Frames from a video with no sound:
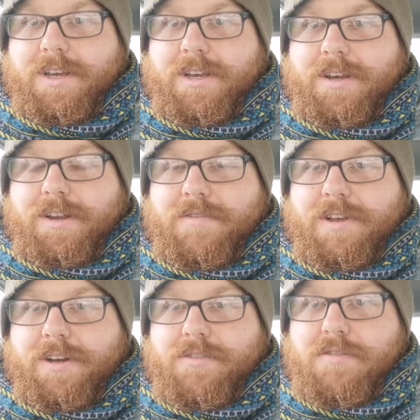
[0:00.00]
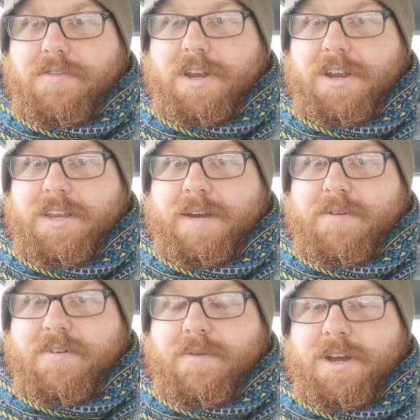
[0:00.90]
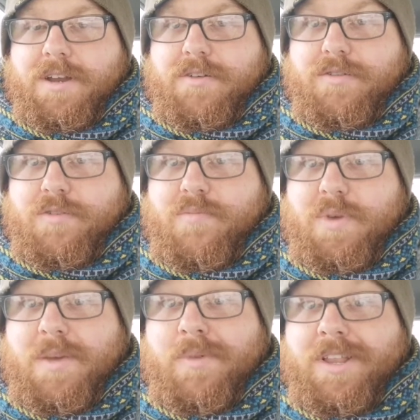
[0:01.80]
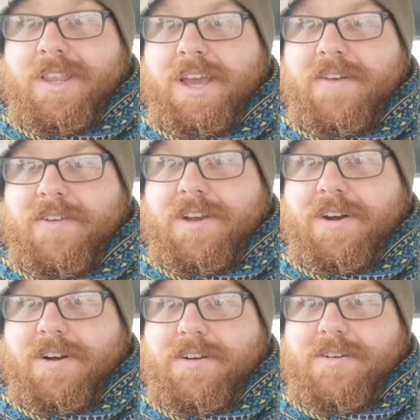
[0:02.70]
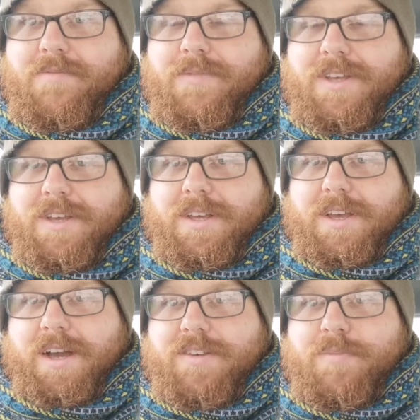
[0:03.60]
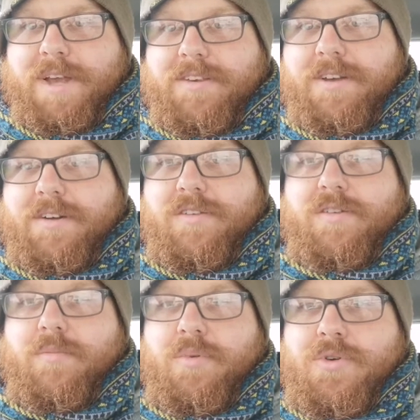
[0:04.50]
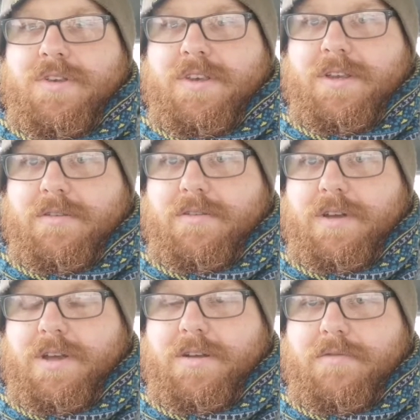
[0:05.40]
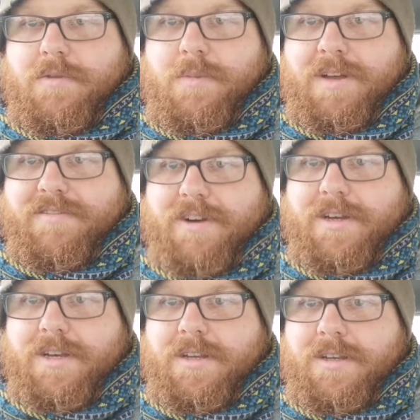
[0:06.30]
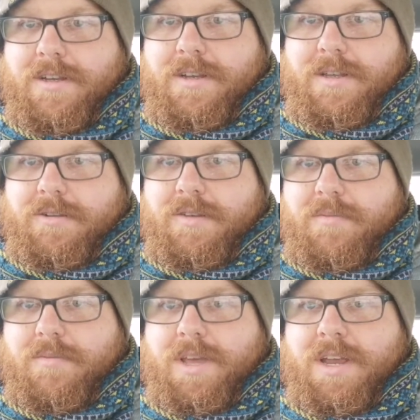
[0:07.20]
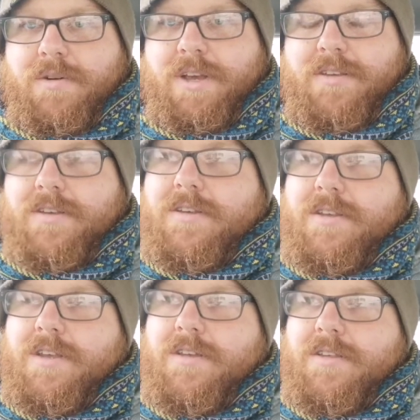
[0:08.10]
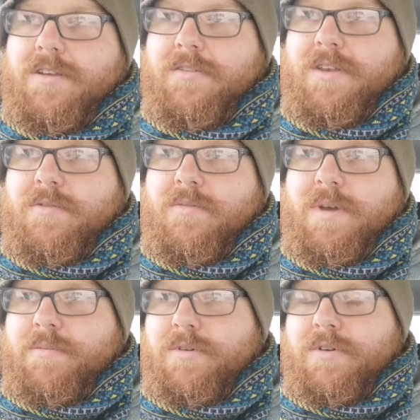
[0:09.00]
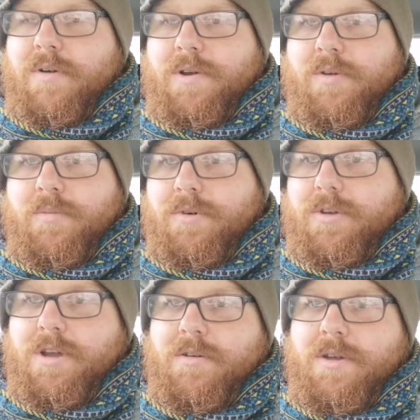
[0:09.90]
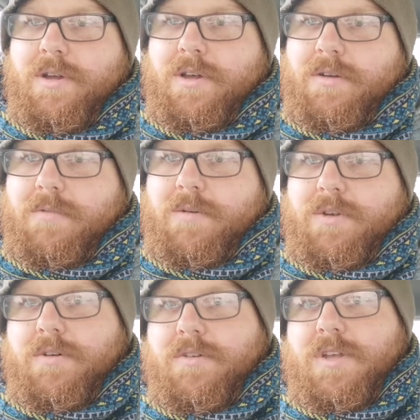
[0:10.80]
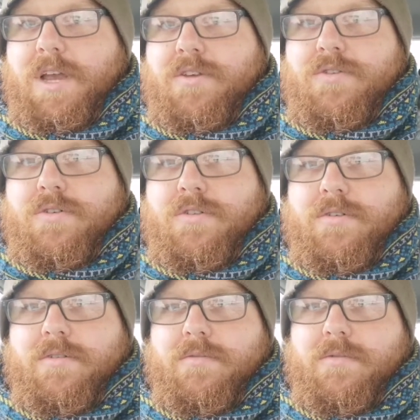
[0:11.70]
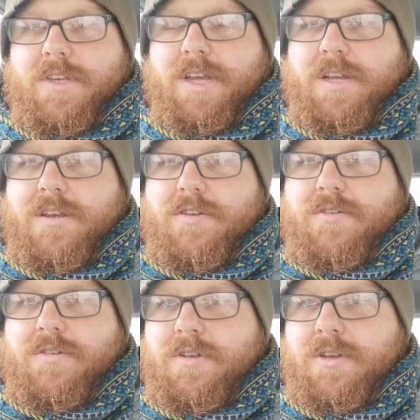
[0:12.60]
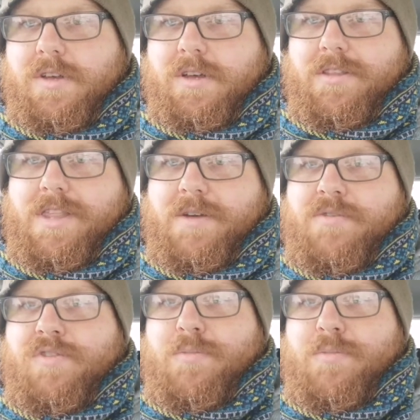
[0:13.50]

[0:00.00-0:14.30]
don't think I suffered any damage from it. I know some people in the area got asbestos poisoning from that fire. There was an inquest and this, that and the other. I seem to remember growing up, but no, we were told to stay indoors and we stayed indoors. I think there were some